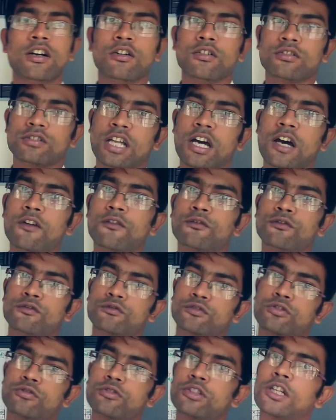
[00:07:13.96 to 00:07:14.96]
now
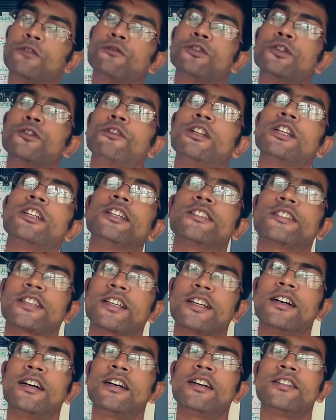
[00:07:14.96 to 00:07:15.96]
today we will
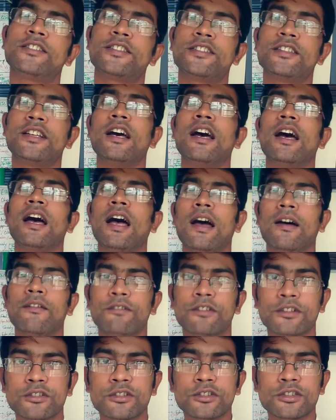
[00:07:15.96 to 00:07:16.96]
discuss
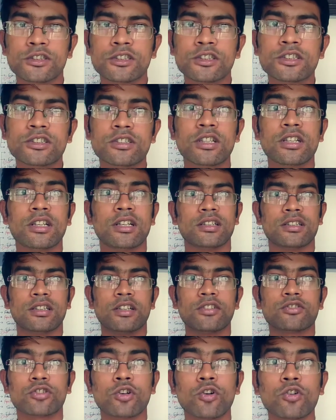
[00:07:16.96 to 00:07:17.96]
about the
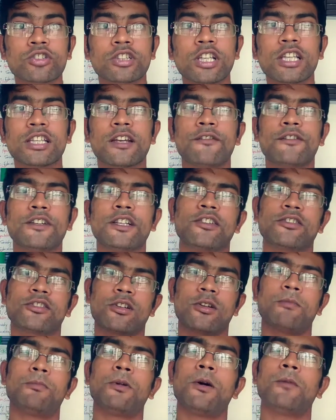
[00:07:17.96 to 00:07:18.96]
social definition
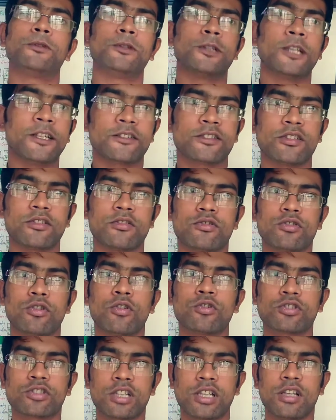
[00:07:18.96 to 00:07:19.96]
of population,
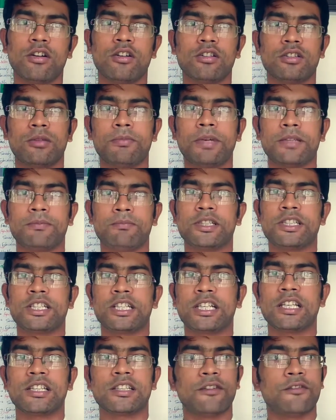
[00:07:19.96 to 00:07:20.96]
social or the
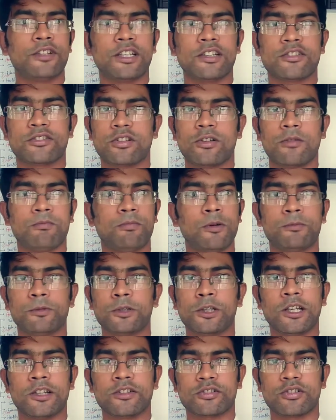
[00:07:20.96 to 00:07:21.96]
mathematical definition of
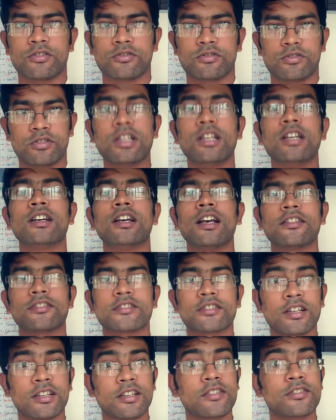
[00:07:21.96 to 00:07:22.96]
populations, a
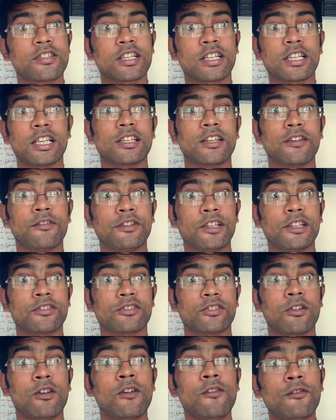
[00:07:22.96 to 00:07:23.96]
statistical
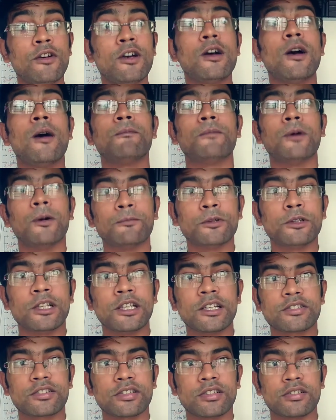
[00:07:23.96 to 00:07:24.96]
definition of
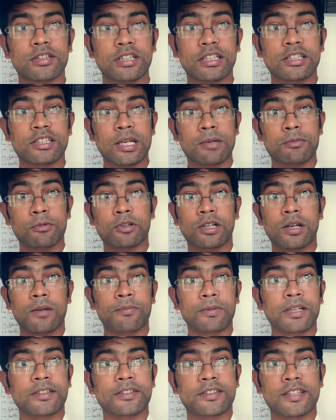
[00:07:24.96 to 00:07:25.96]
population in
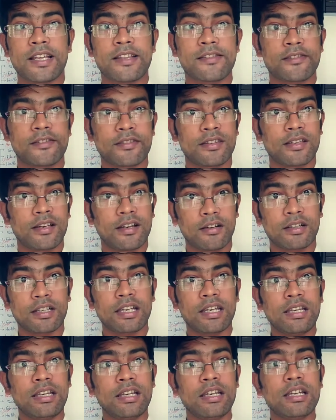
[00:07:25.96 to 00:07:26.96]
demographic sense.
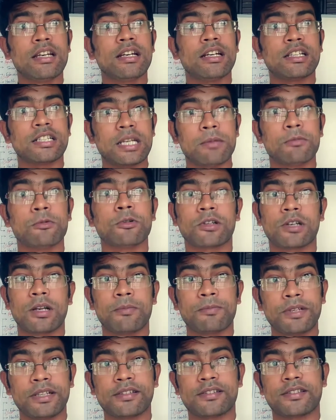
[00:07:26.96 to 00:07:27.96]
Okay,
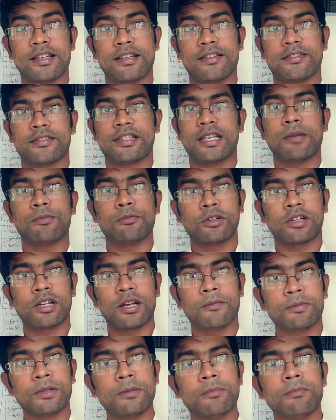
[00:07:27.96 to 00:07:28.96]
demographic sense.
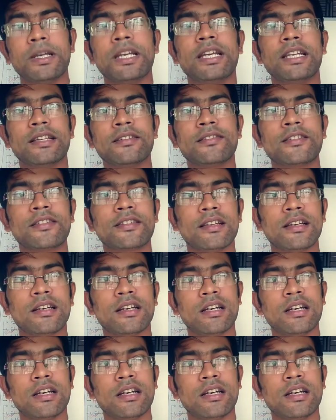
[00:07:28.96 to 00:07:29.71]
Demography means